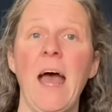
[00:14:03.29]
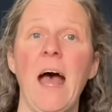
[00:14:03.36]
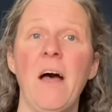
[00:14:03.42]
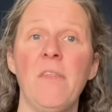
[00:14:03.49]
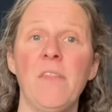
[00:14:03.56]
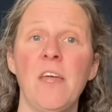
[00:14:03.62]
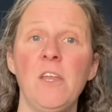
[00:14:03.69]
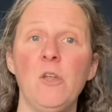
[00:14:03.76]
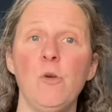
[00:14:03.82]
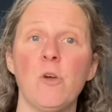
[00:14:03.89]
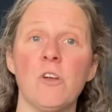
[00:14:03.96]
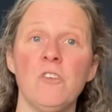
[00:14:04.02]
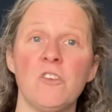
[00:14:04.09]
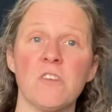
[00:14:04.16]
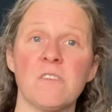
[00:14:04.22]
And then you
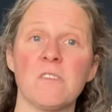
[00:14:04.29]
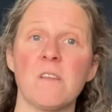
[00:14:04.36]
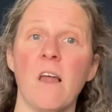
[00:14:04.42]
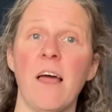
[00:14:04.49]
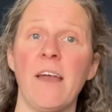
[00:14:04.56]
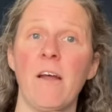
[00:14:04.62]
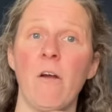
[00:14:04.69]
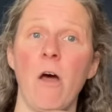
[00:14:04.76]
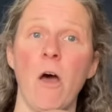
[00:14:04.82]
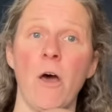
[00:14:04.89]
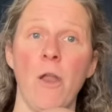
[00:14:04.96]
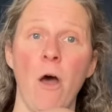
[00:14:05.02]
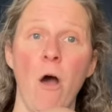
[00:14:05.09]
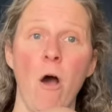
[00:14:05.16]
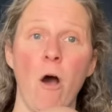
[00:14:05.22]
can just slide an
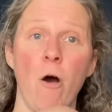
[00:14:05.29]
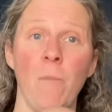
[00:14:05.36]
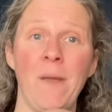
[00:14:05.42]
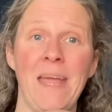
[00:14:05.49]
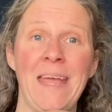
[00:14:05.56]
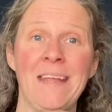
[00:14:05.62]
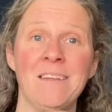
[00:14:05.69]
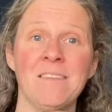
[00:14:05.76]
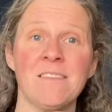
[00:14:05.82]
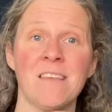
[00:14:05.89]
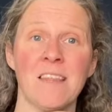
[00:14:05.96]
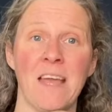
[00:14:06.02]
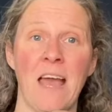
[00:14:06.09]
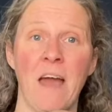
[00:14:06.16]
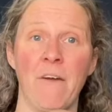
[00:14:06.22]
arm into
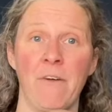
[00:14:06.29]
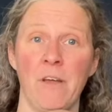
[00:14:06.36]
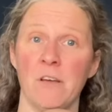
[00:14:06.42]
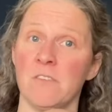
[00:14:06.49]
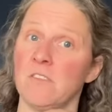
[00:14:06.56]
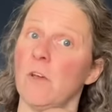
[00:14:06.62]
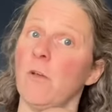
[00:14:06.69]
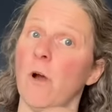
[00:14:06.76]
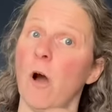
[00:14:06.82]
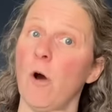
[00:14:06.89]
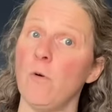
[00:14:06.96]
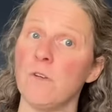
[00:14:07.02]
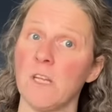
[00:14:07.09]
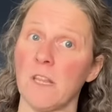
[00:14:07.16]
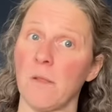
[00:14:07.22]
the carrier. So you're
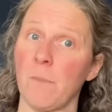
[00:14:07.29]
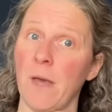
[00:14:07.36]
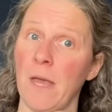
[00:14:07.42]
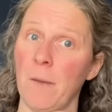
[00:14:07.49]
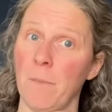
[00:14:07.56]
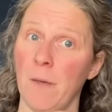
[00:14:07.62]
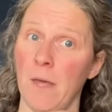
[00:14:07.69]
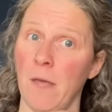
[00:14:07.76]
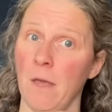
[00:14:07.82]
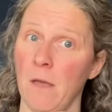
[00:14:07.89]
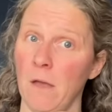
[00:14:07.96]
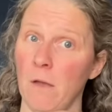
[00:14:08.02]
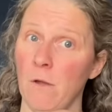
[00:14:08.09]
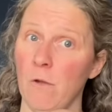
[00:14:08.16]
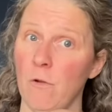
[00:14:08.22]
holding the baby,
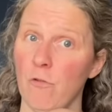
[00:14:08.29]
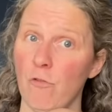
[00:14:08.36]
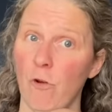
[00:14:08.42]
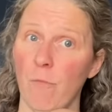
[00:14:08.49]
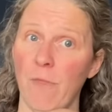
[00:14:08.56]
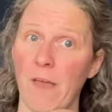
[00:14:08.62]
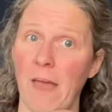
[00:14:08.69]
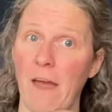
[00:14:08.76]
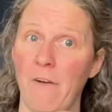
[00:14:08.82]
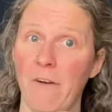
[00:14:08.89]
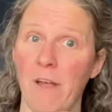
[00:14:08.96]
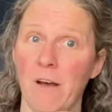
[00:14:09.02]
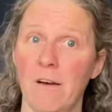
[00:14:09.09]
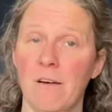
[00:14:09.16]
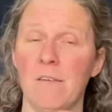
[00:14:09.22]
drop the
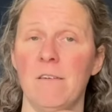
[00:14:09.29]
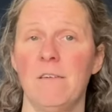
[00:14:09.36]
carrier,